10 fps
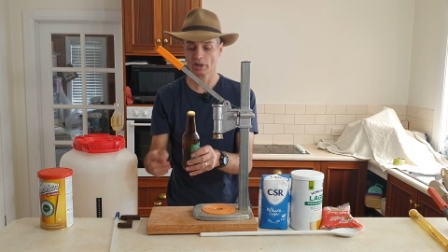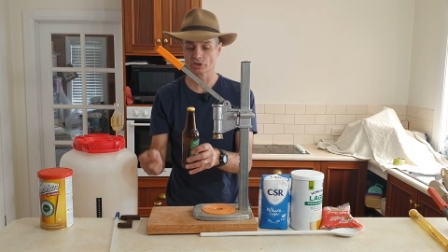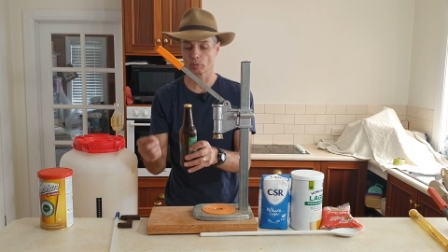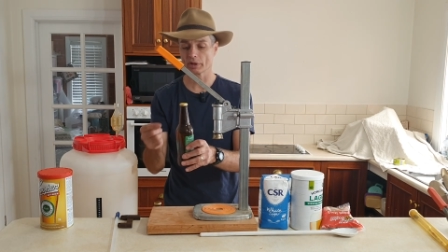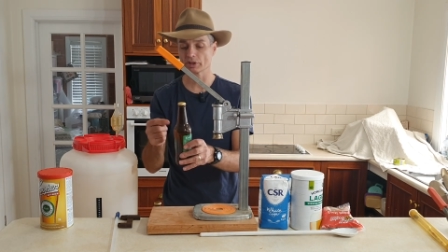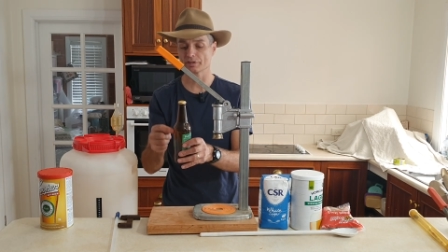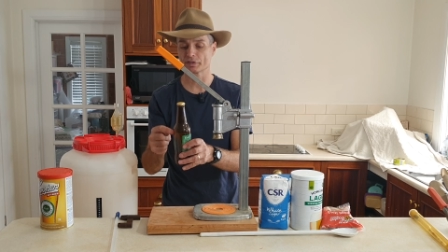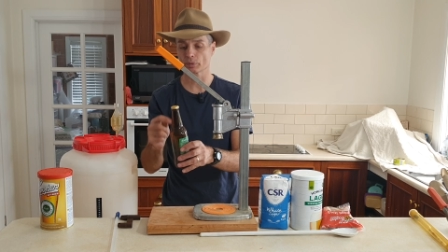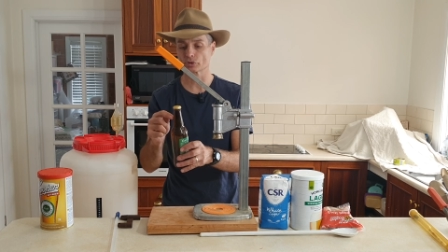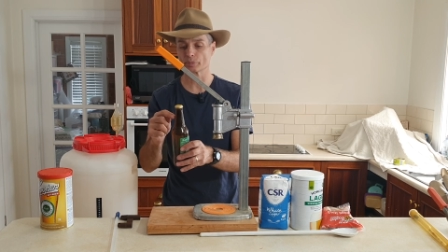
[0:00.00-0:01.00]
So when you
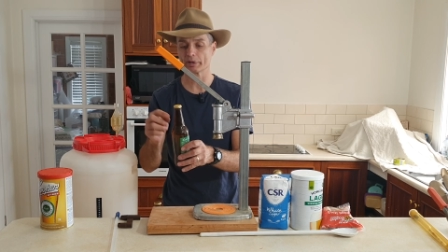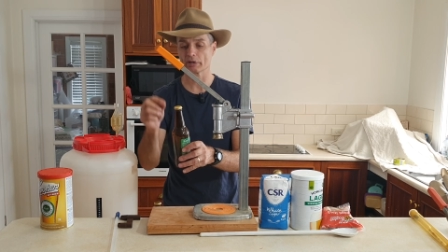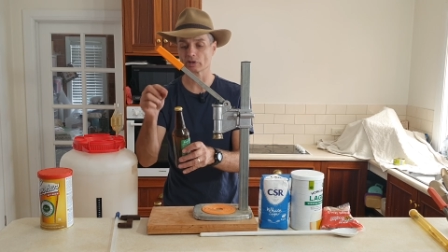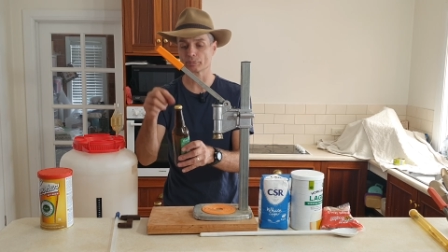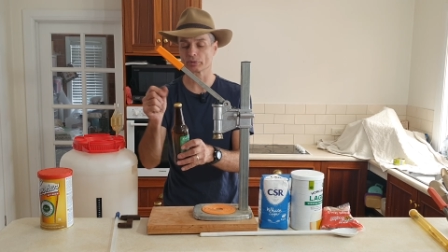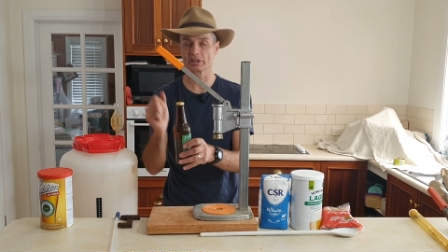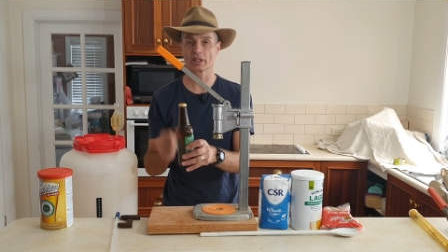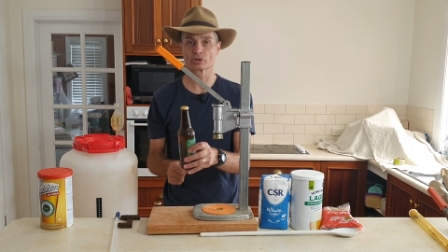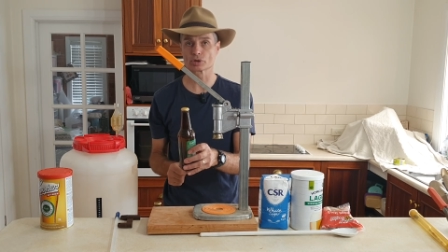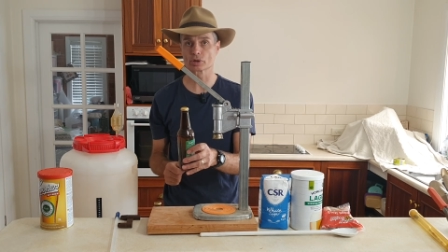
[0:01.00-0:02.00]
fill this with beer and you put the
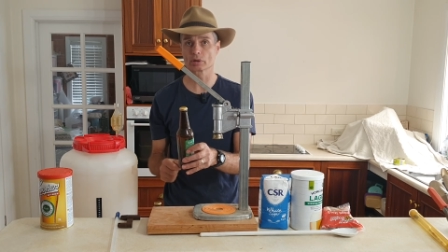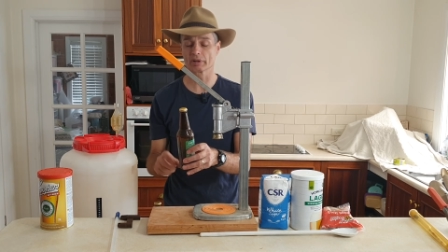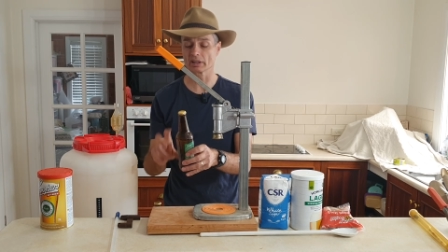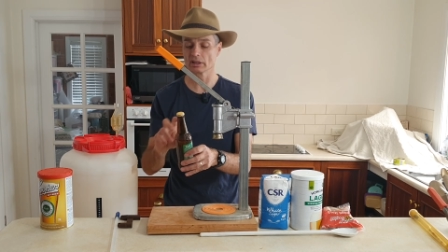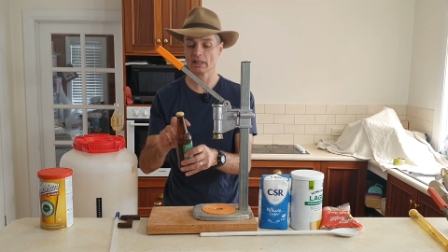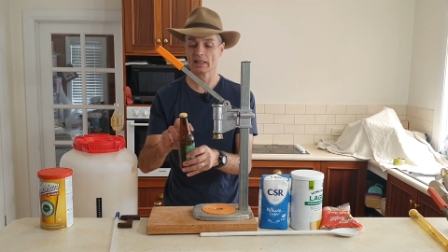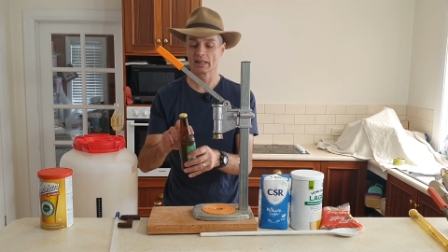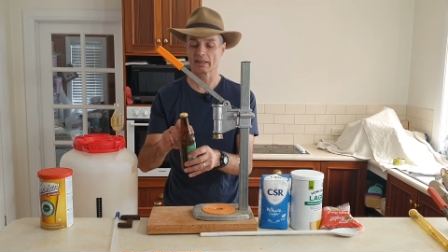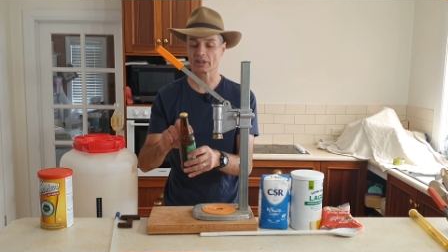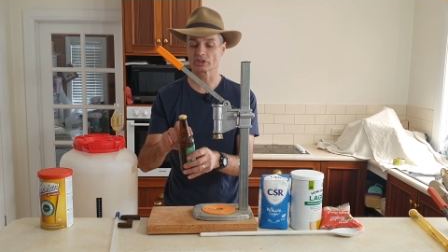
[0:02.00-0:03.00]
extra sugar in,
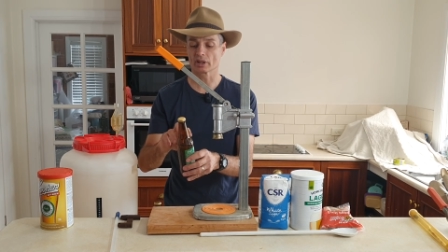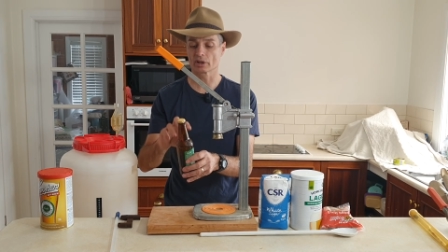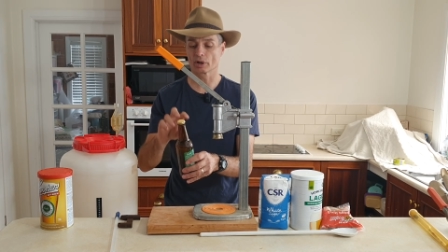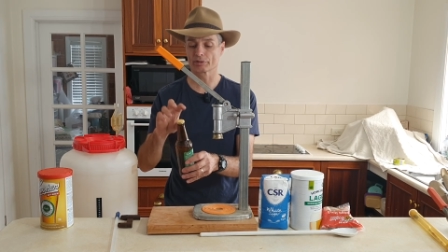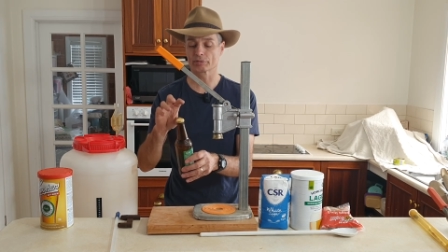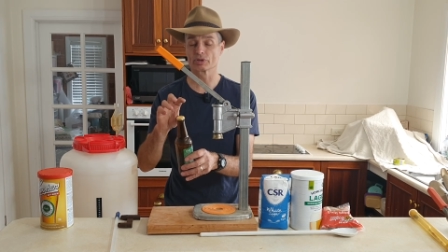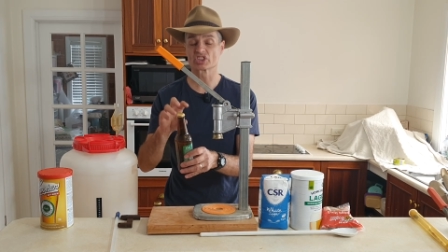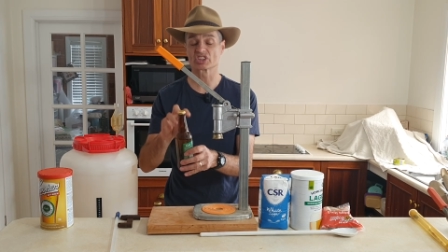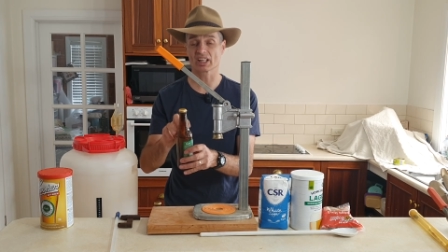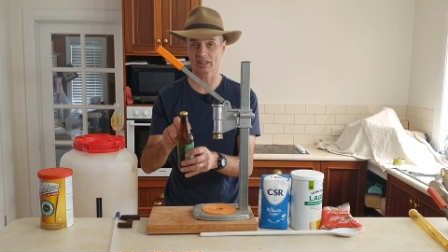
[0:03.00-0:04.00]
that is going to go through
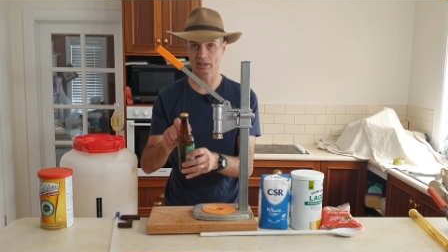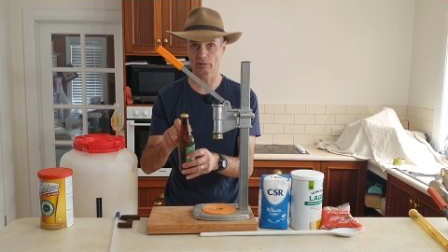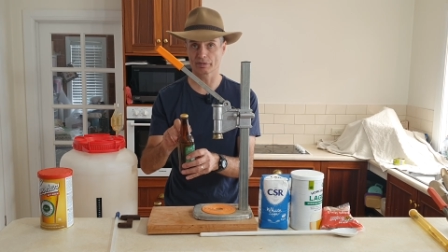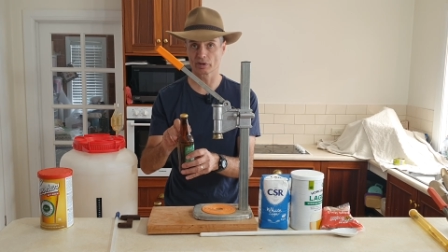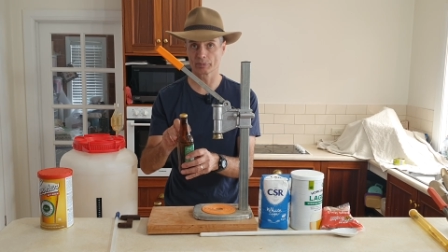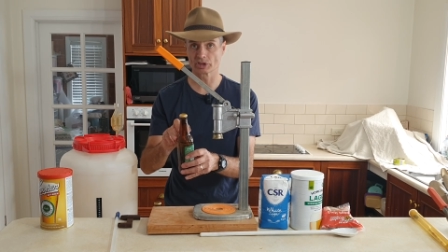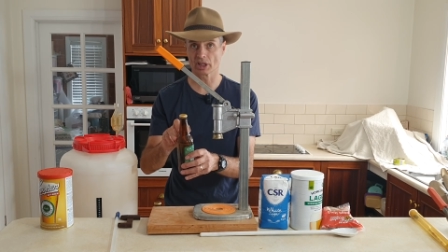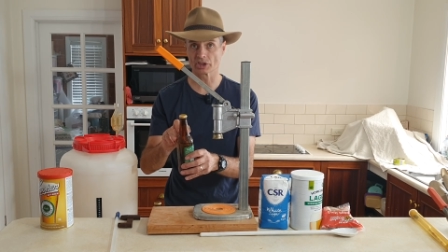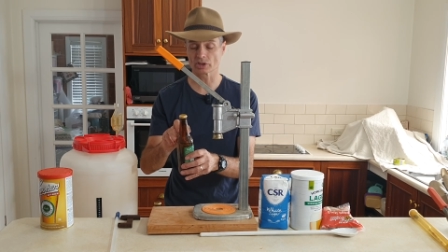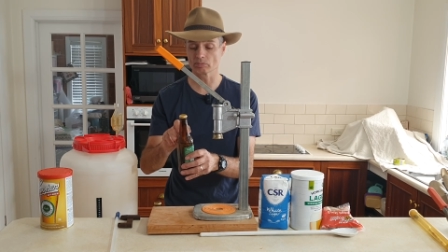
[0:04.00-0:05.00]
secondary
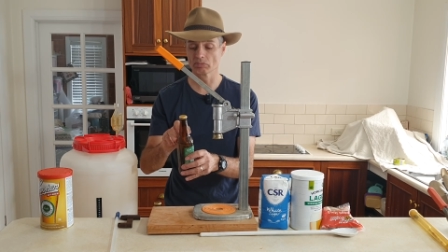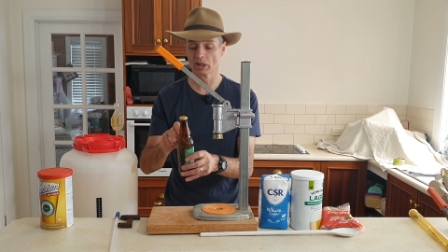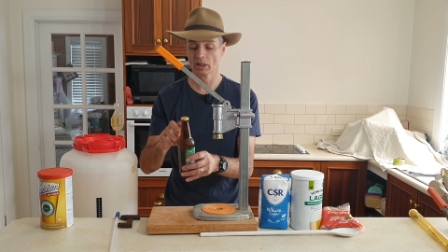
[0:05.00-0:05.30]
fermentation,